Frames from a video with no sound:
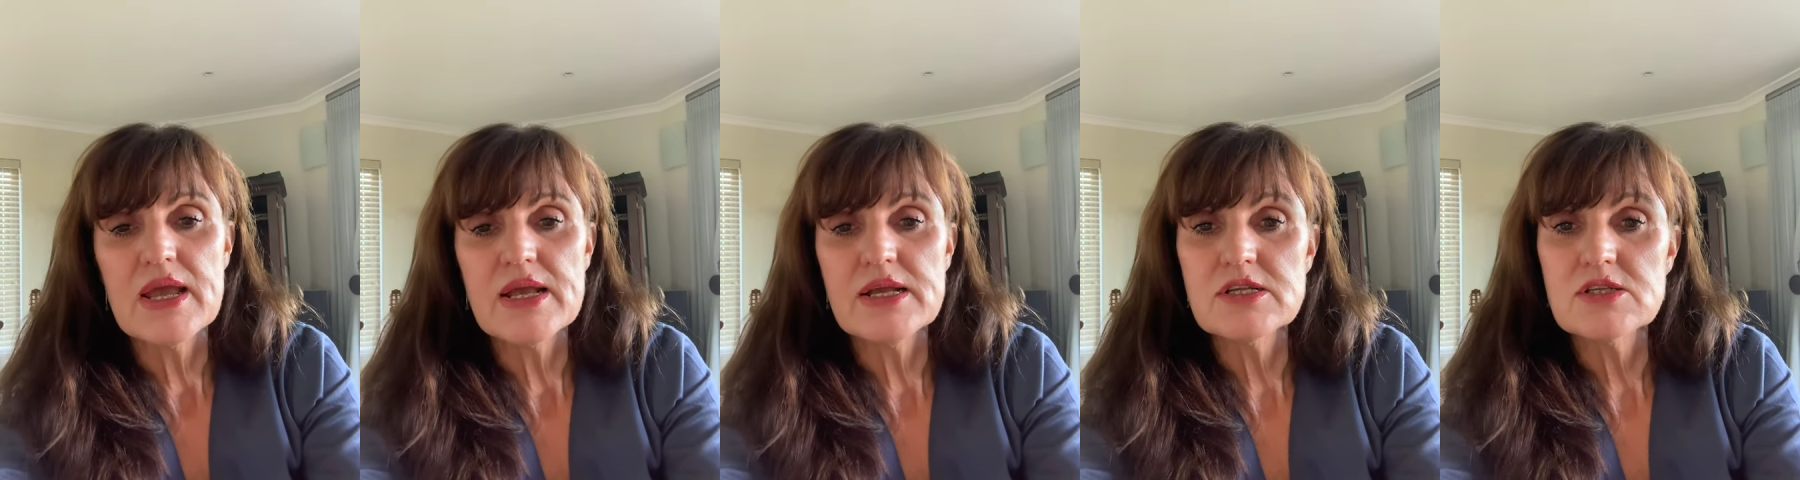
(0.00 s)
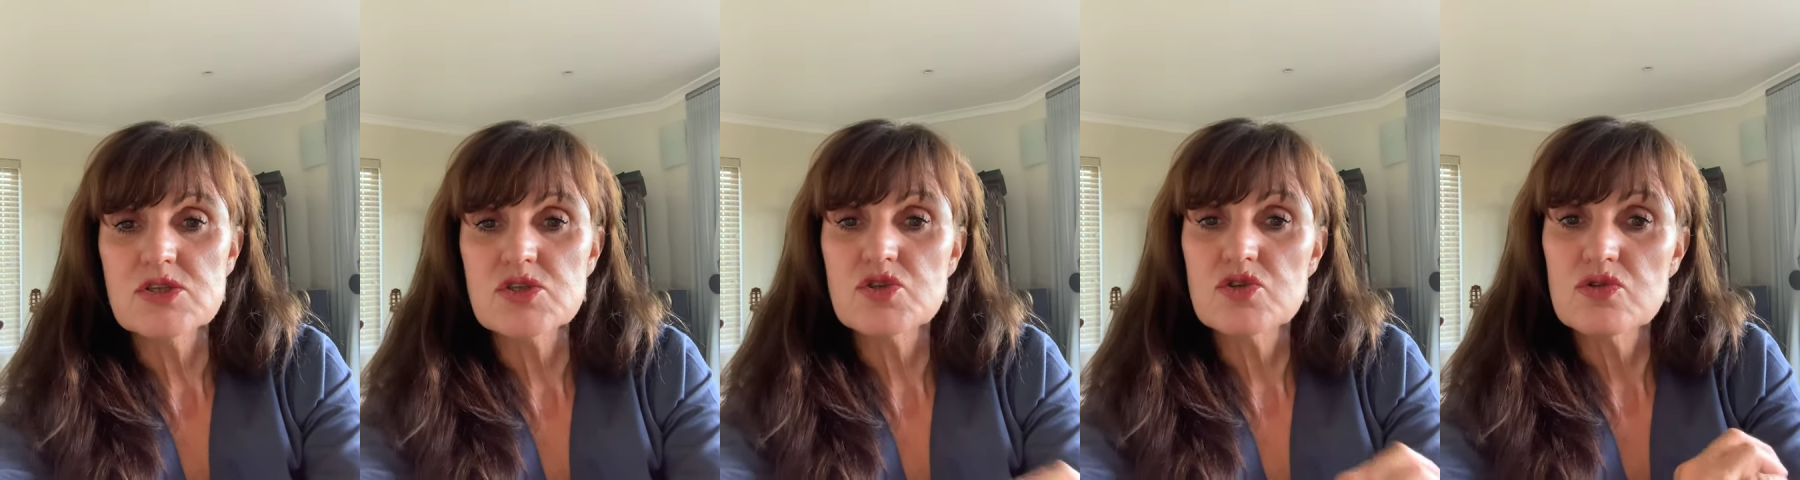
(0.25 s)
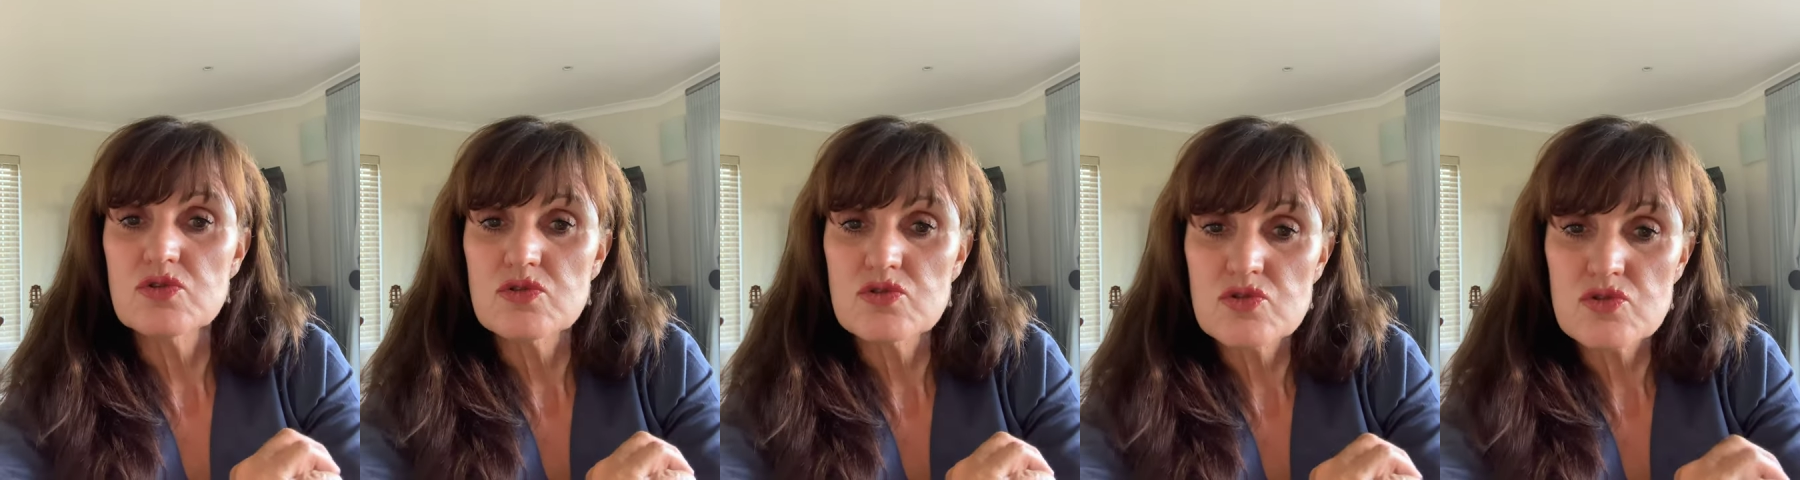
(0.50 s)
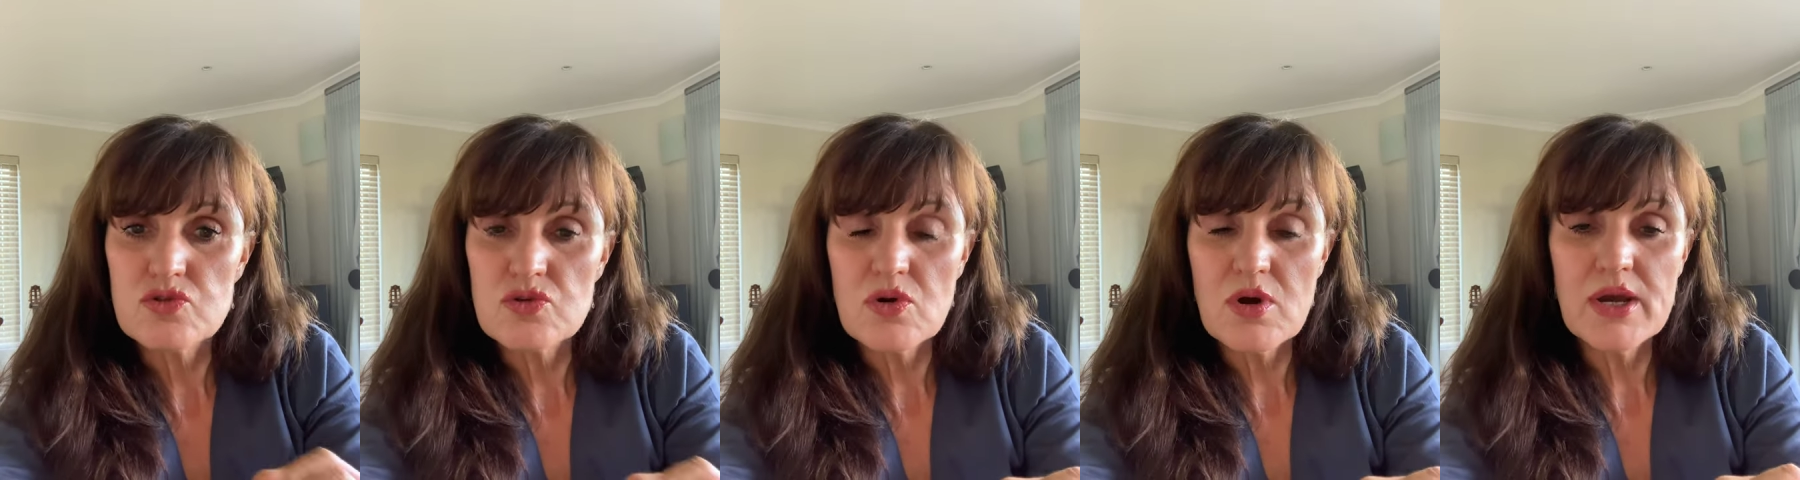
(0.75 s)
is to
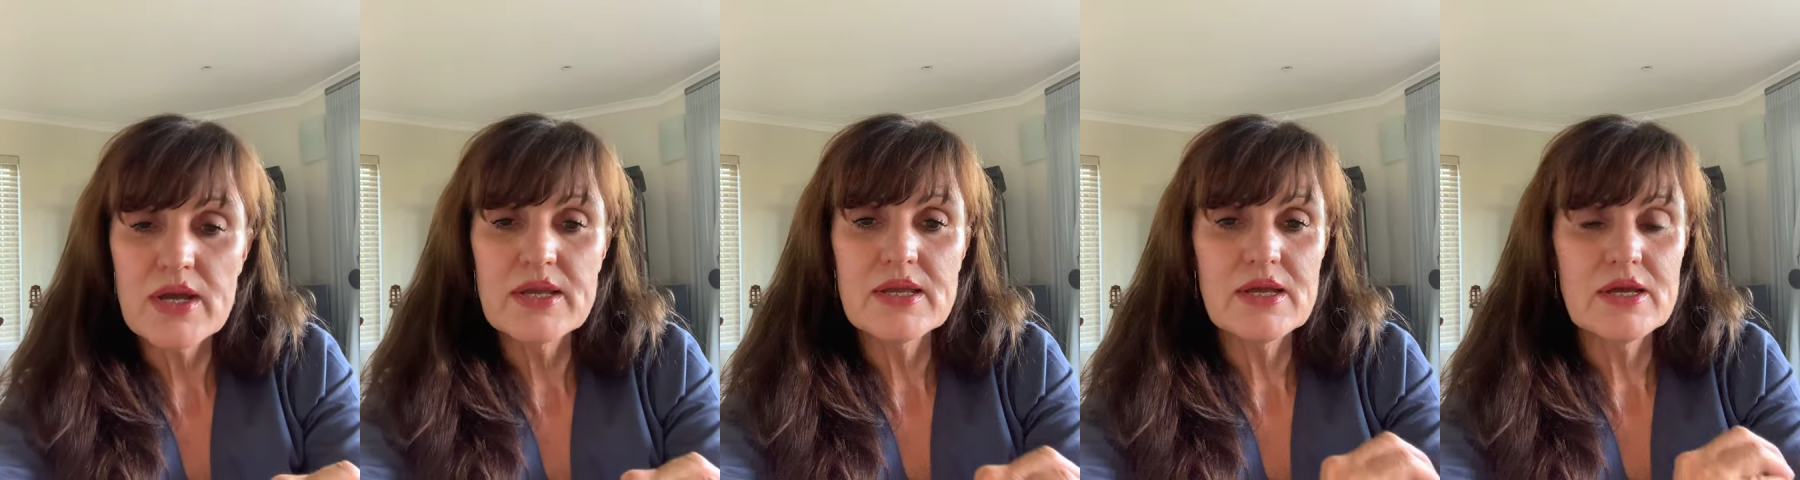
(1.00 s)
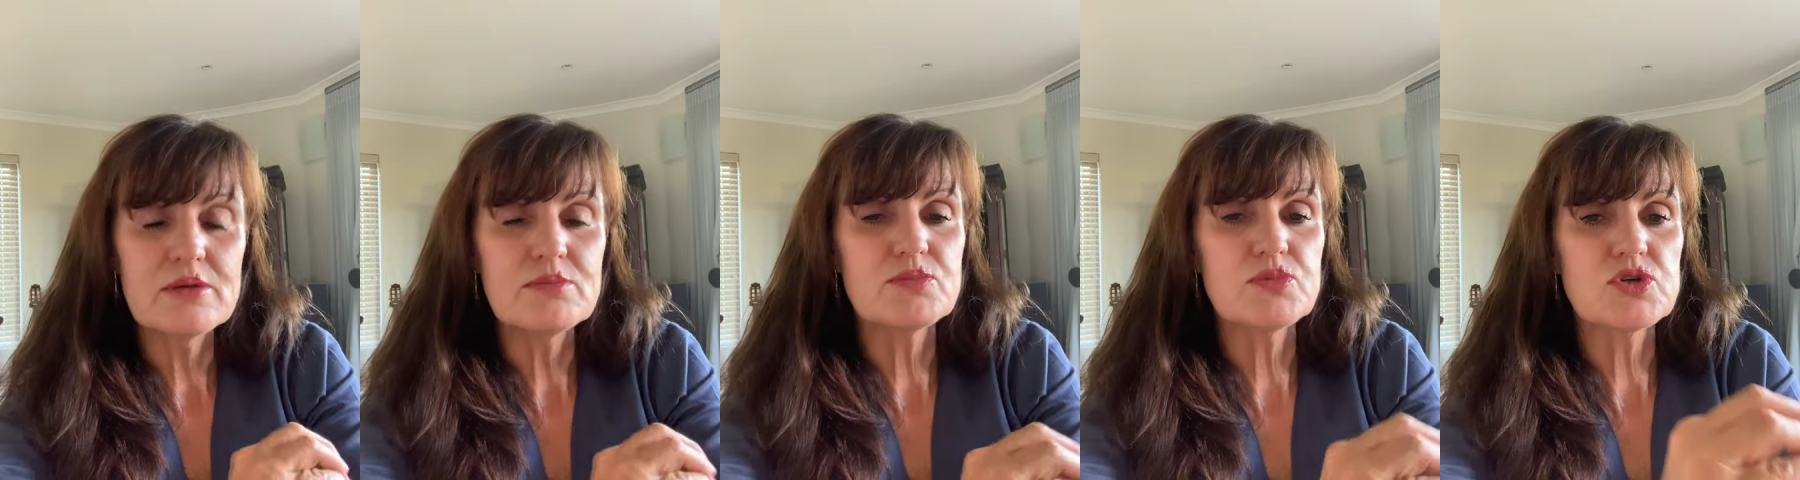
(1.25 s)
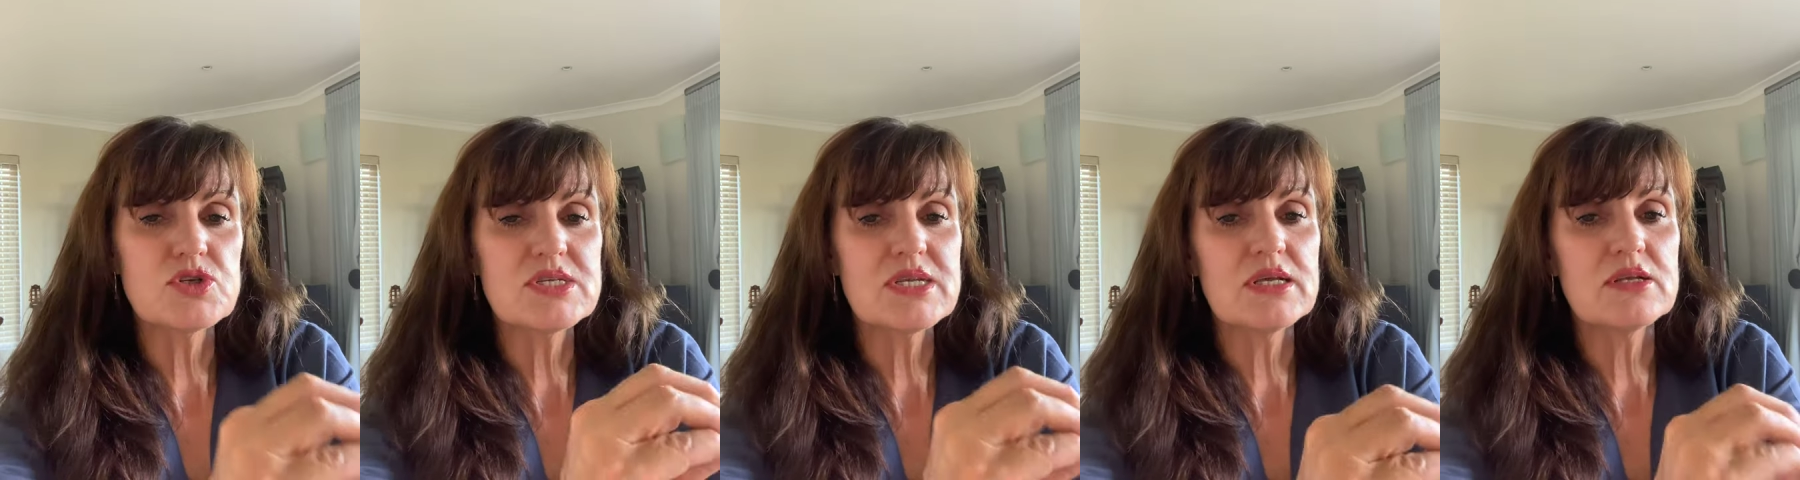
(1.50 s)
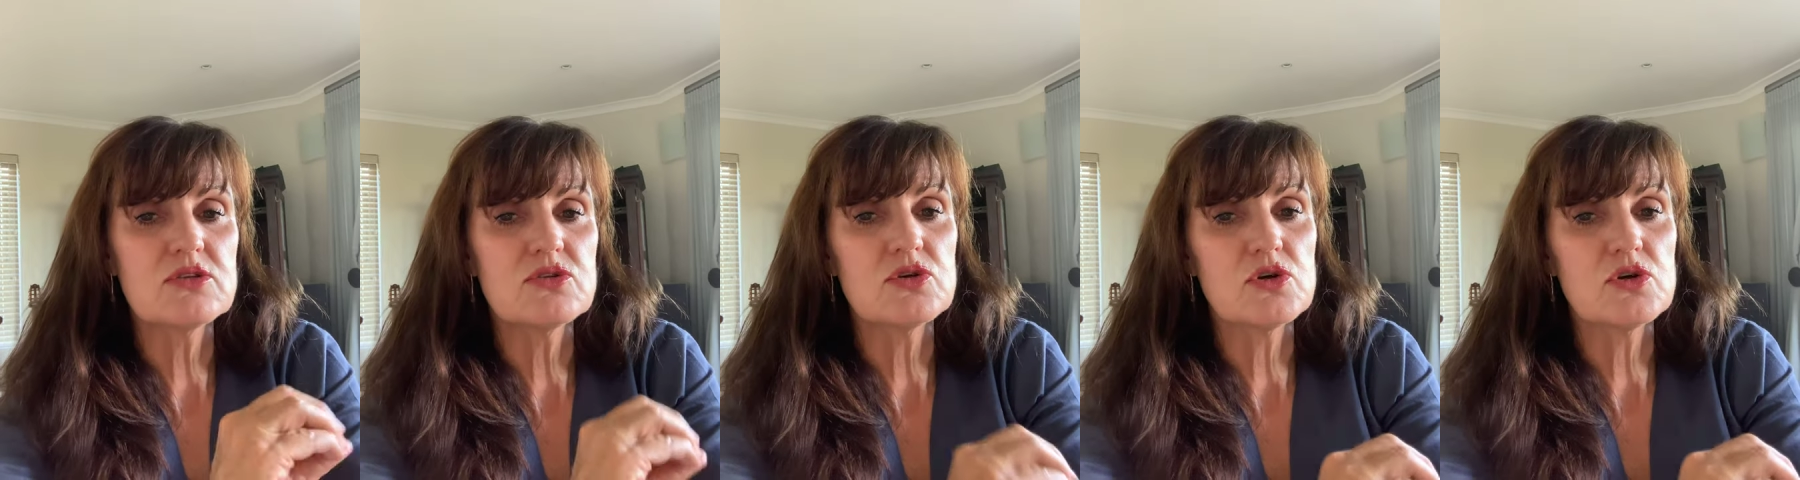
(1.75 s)
try and protect